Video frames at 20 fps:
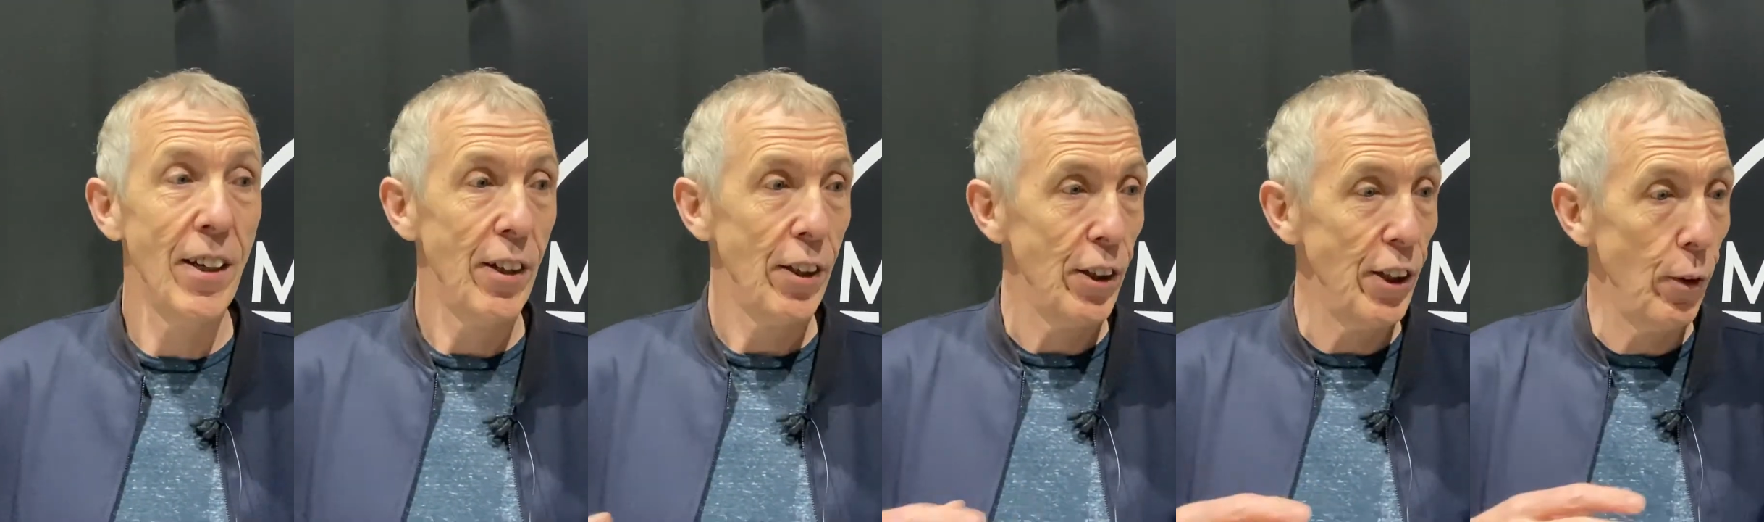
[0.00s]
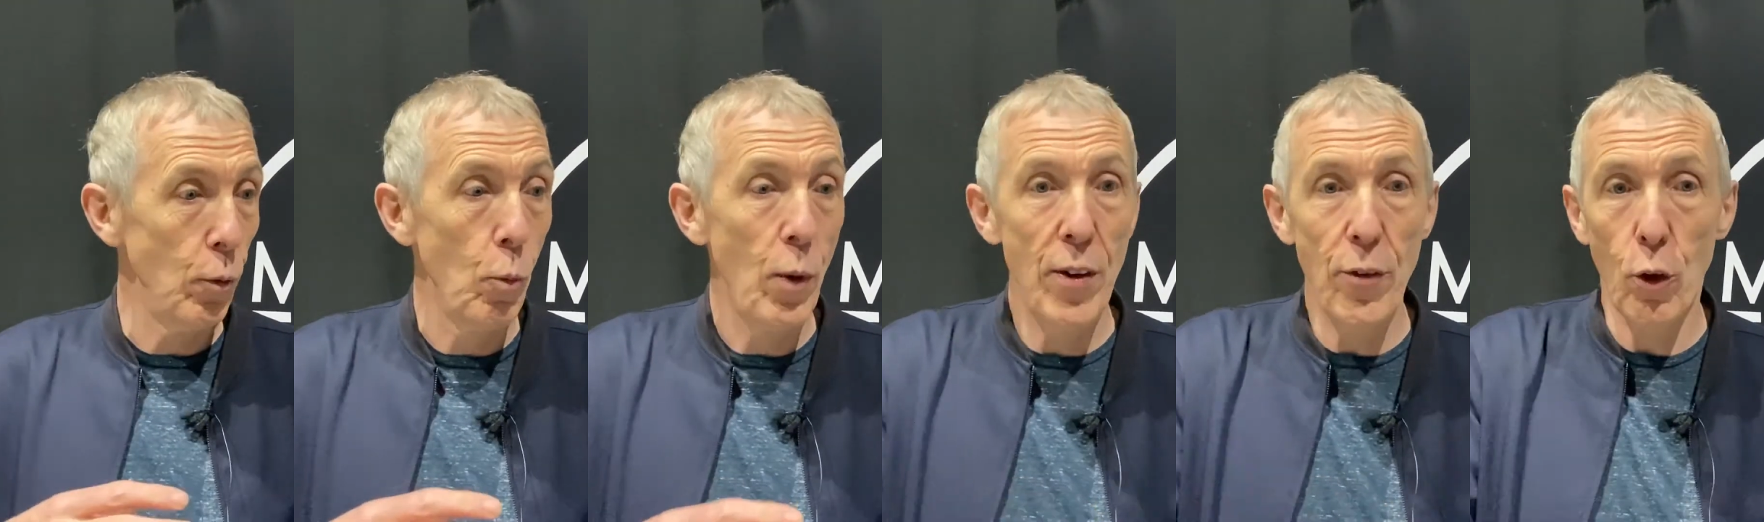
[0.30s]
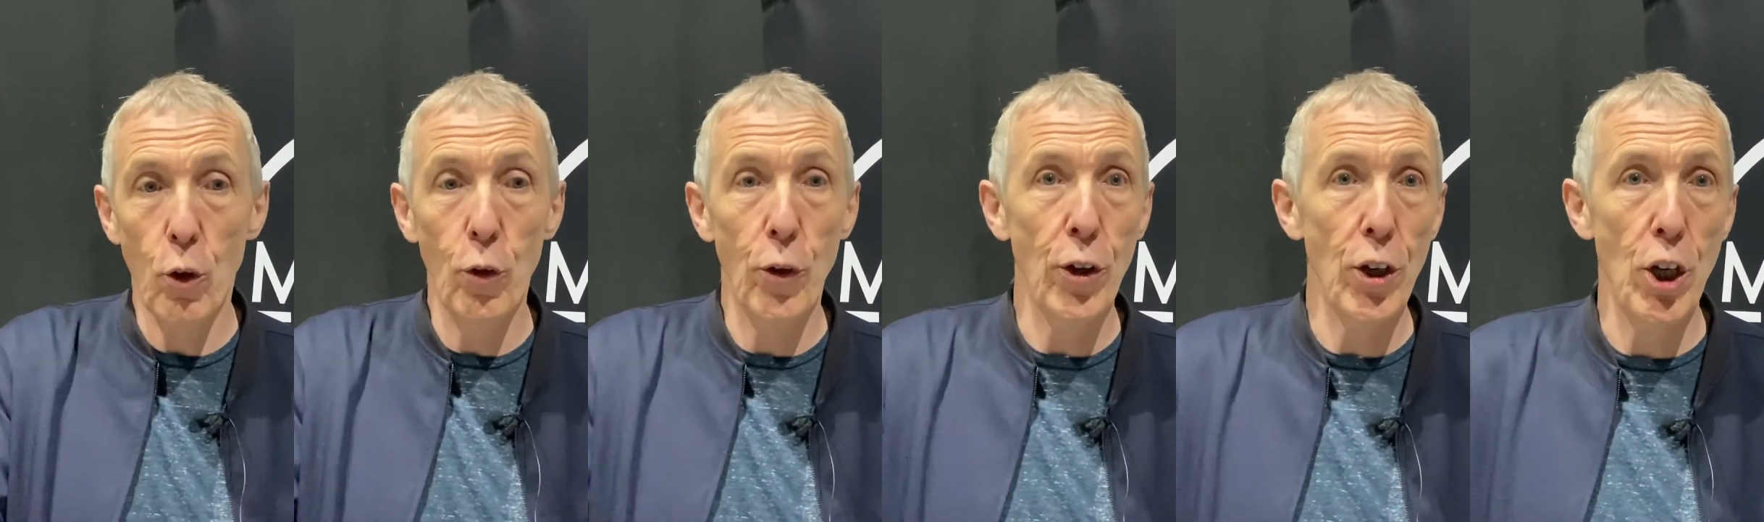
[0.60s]
You're with
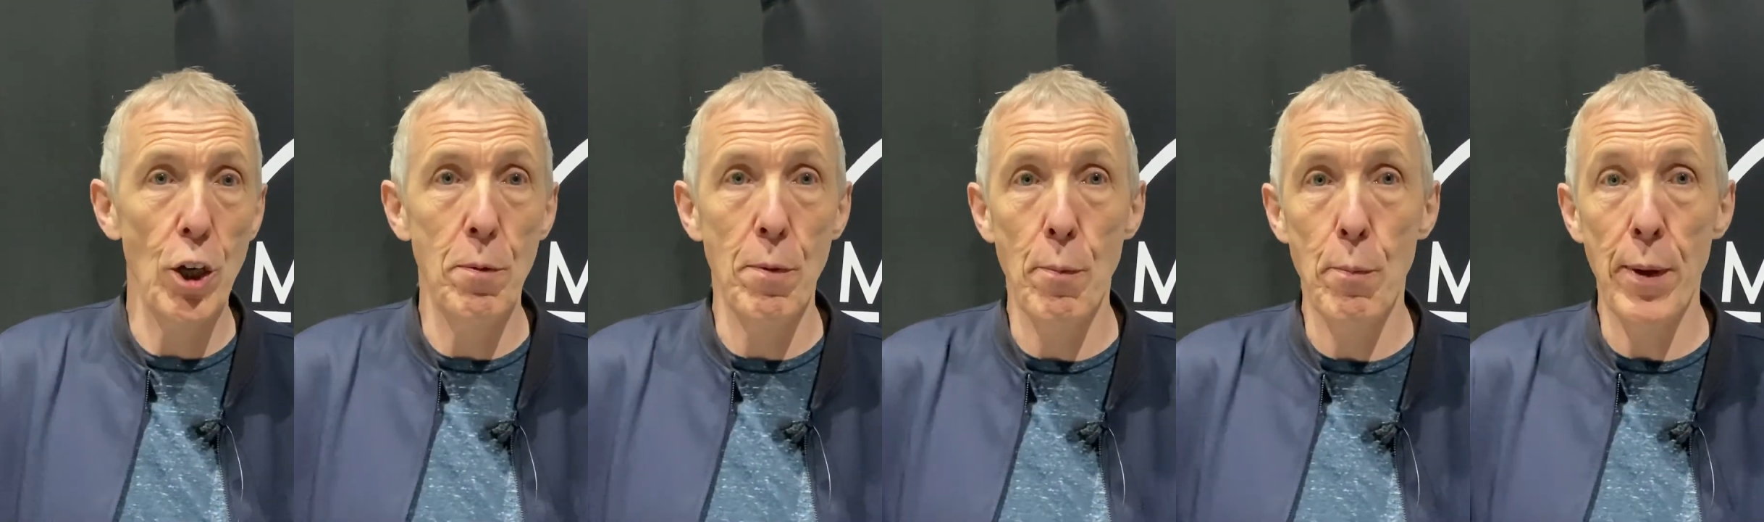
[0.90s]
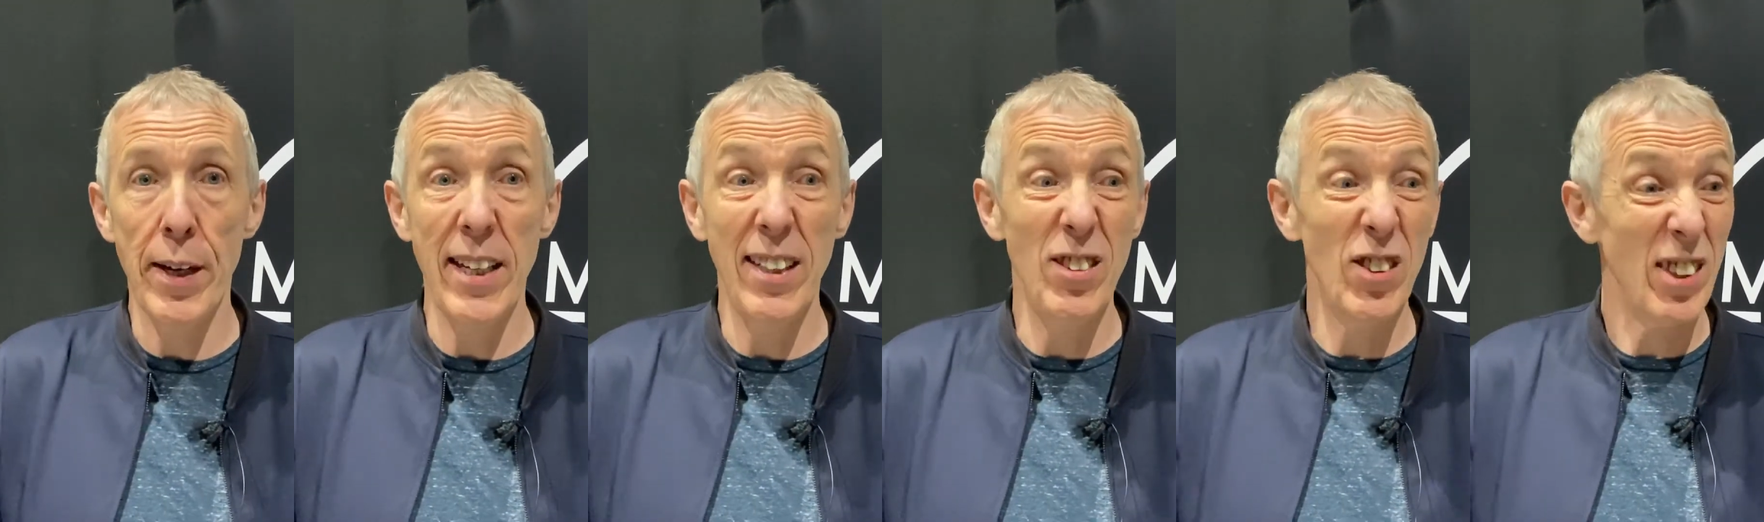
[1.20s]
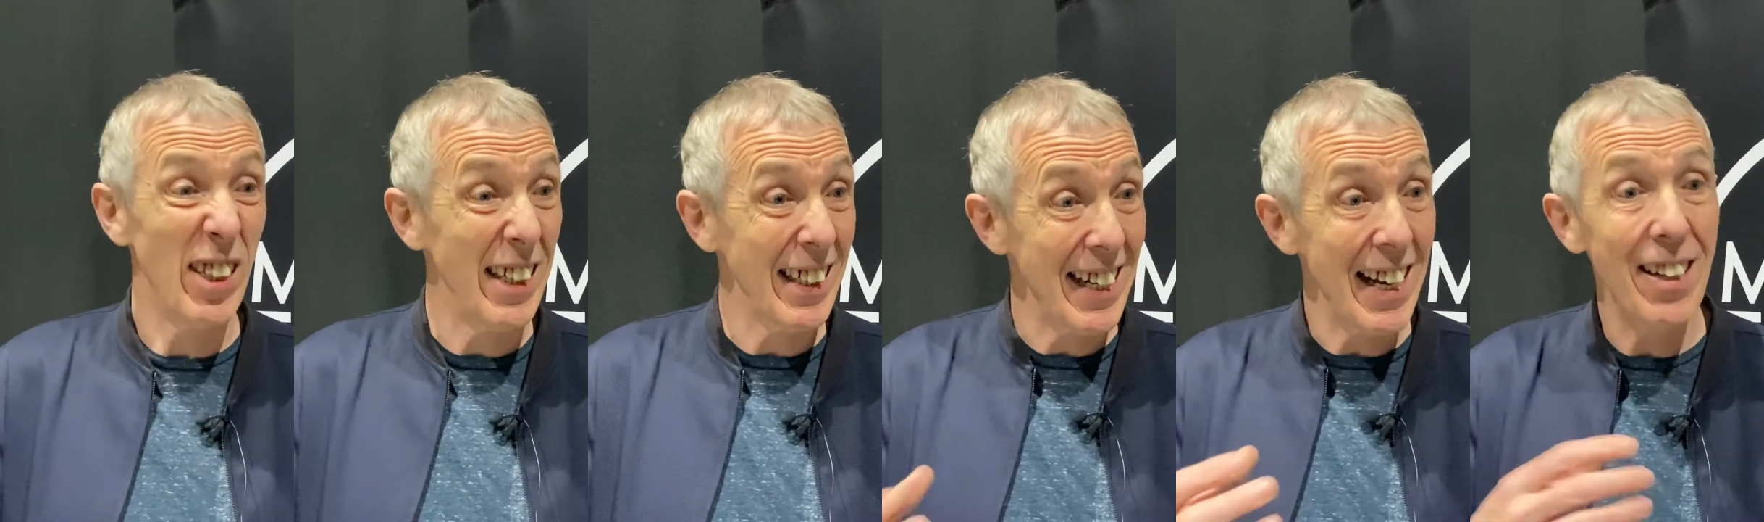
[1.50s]
other human beings,
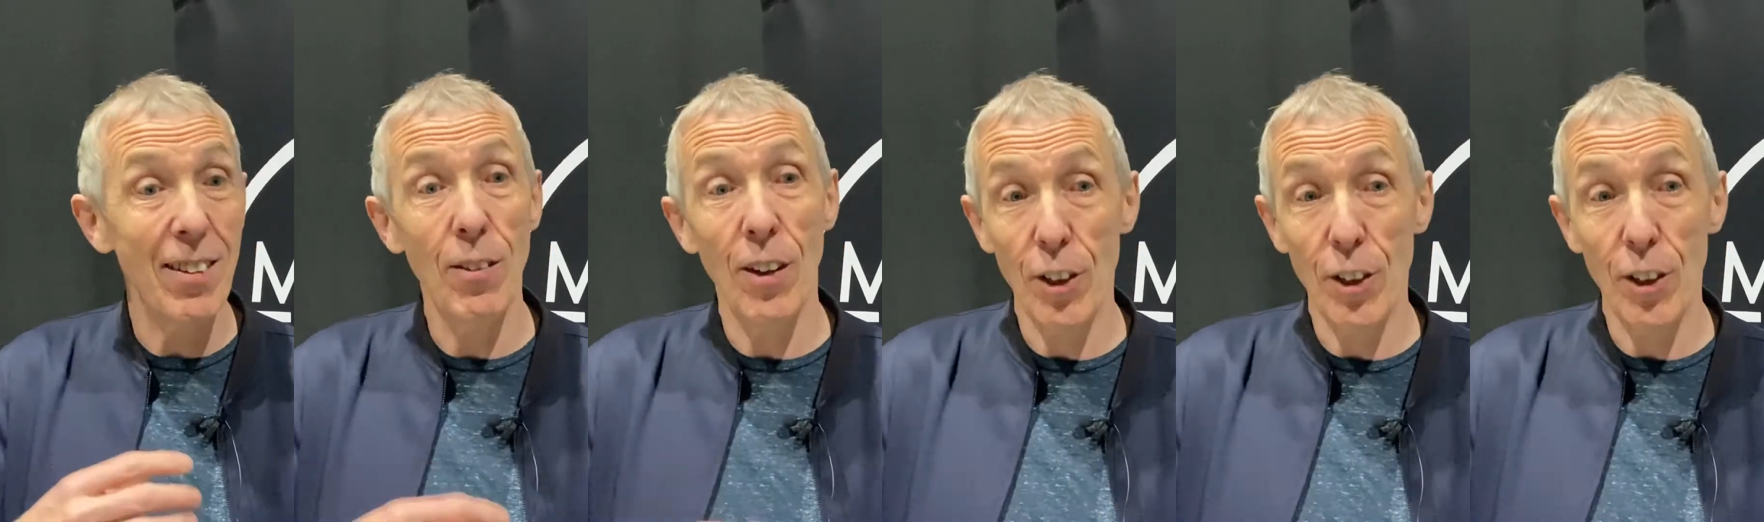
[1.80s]
and again,